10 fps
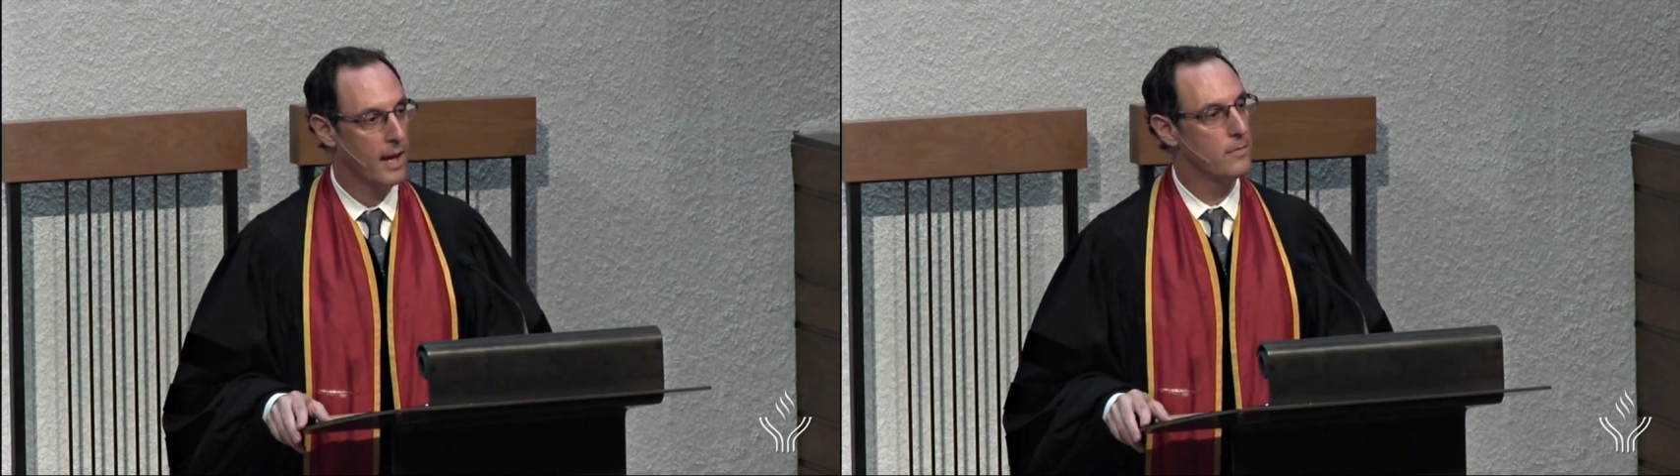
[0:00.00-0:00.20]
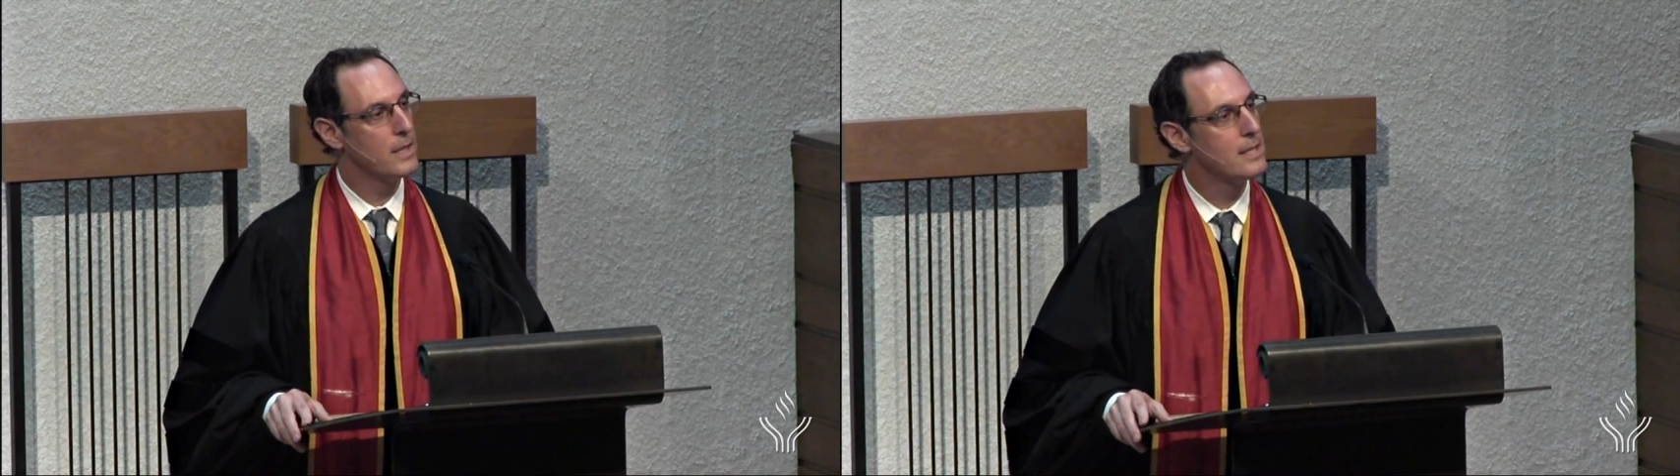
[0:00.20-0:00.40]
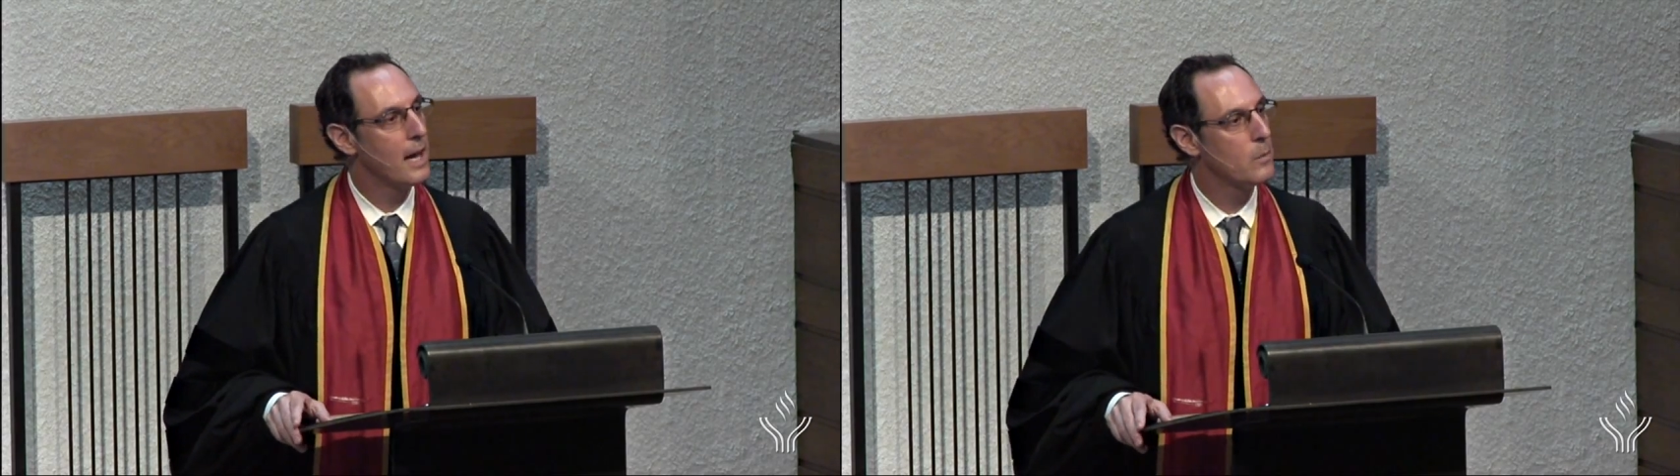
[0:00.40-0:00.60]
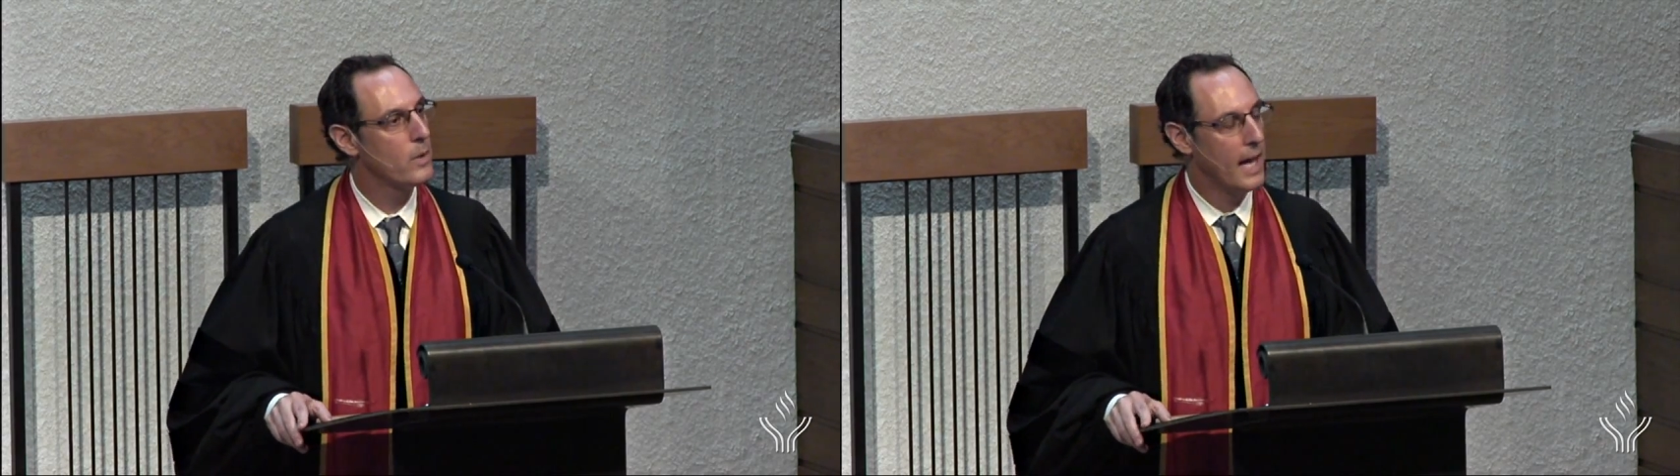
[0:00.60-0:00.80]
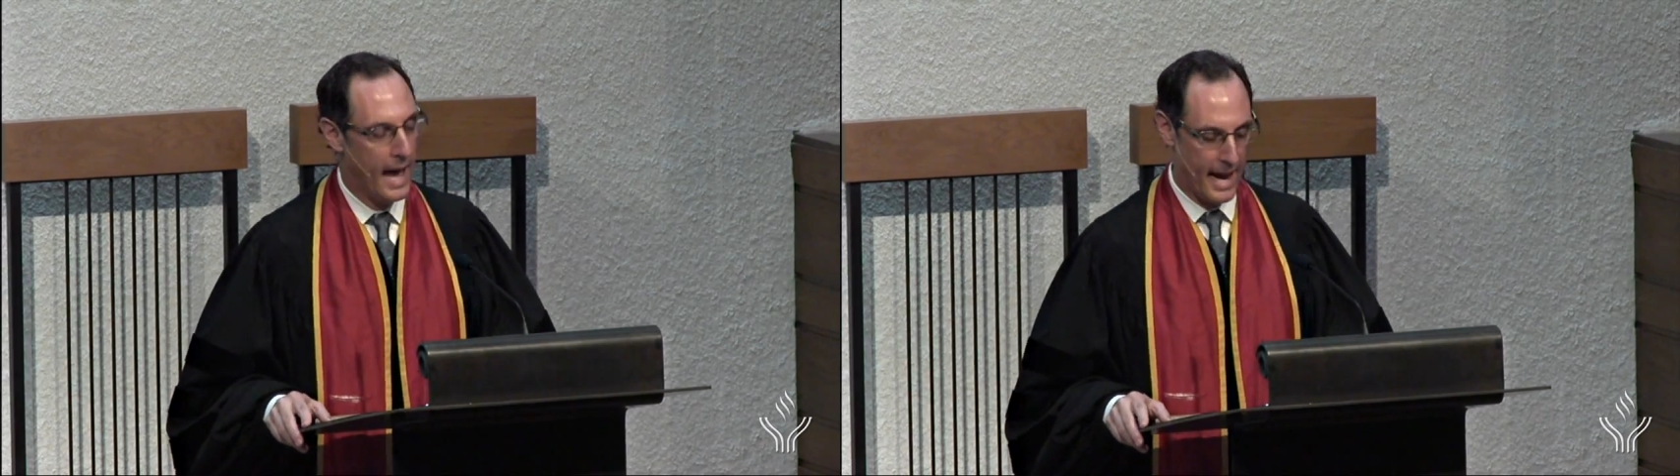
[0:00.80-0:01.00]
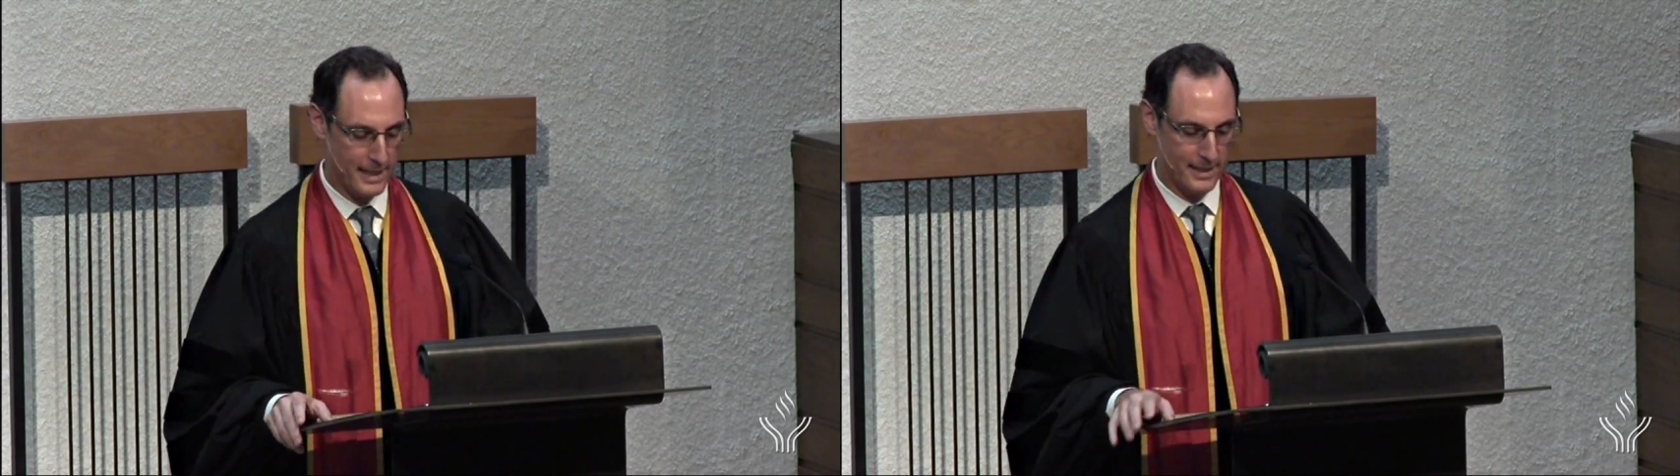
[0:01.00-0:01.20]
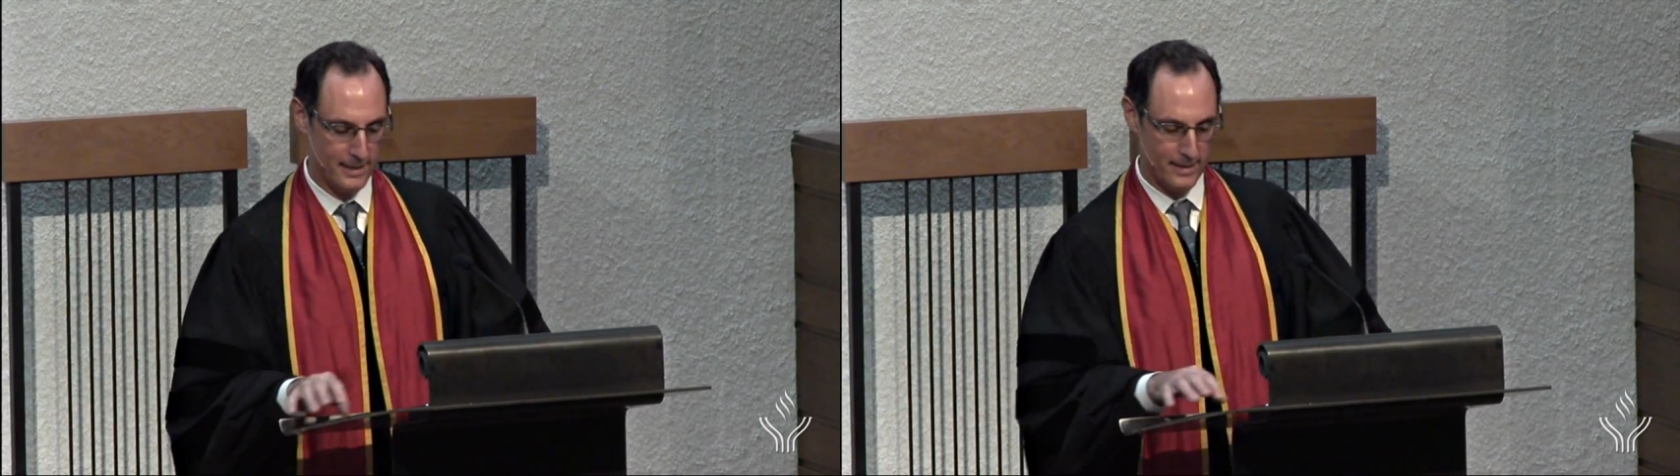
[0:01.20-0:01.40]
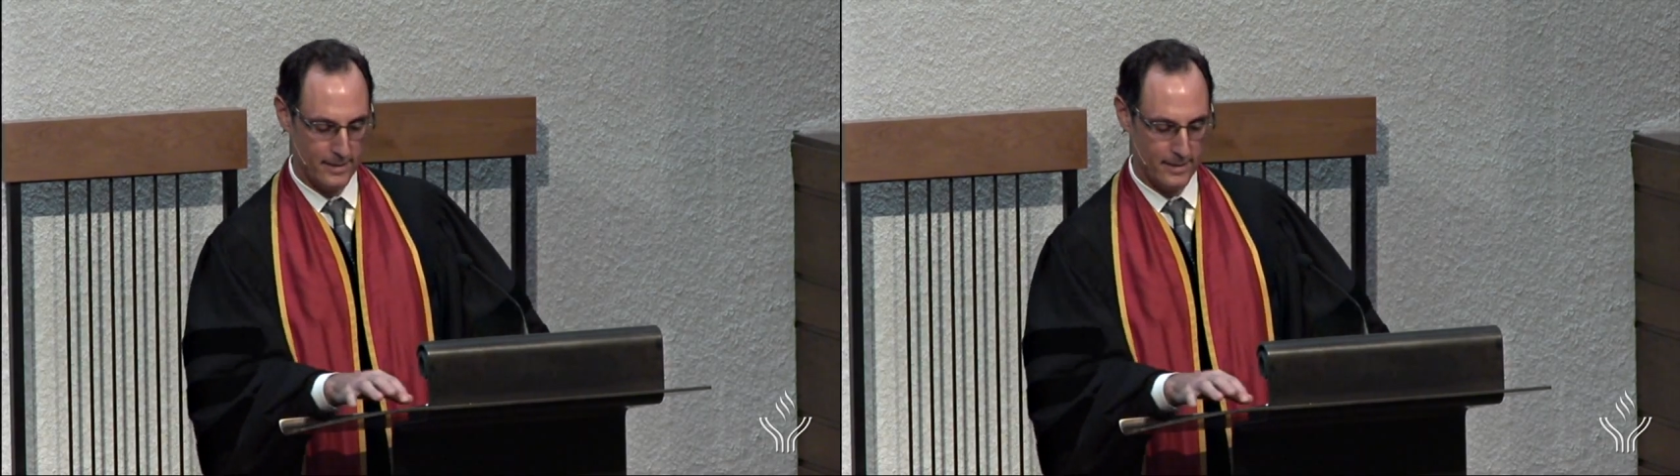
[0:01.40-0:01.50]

Every time we act